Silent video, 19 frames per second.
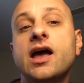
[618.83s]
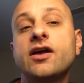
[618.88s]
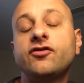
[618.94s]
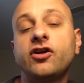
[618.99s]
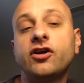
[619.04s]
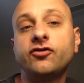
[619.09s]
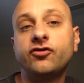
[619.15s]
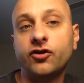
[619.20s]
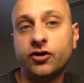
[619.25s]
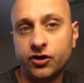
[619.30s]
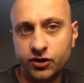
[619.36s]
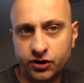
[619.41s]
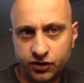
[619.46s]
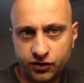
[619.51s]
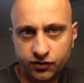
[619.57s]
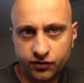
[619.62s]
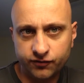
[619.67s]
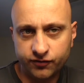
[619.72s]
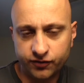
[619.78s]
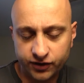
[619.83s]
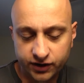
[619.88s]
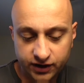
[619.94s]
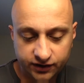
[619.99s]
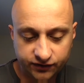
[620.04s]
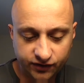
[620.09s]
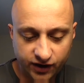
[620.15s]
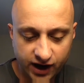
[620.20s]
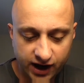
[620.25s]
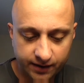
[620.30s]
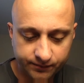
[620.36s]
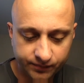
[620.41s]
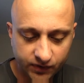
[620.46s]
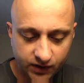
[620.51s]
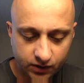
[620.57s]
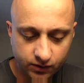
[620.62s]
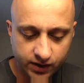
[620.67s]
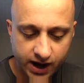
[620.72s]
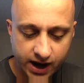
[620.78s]
essays that you're going to do for the exam.
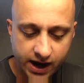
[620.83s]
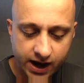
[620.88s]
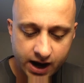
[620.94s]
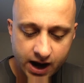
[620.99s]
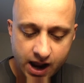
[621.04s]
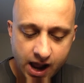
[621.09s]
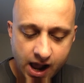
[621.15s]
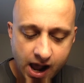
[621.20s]
Okay.